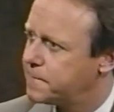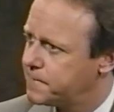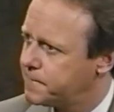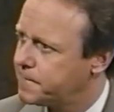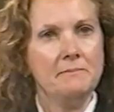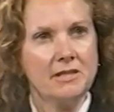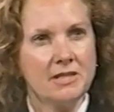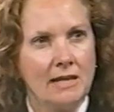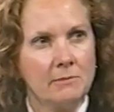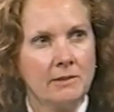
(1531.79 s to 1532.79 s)
It might be a
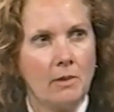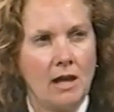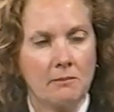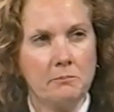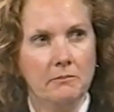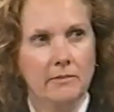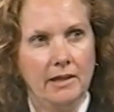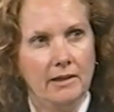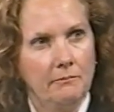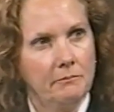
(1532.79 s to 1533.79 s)
stumbling block,
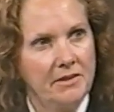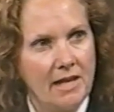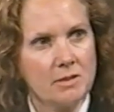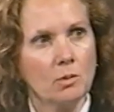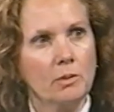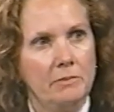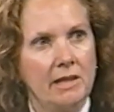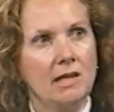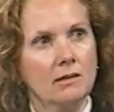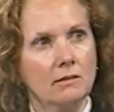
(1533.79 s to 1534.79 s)
but that's where we
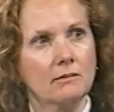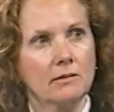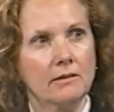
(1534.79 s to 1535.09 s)
begin.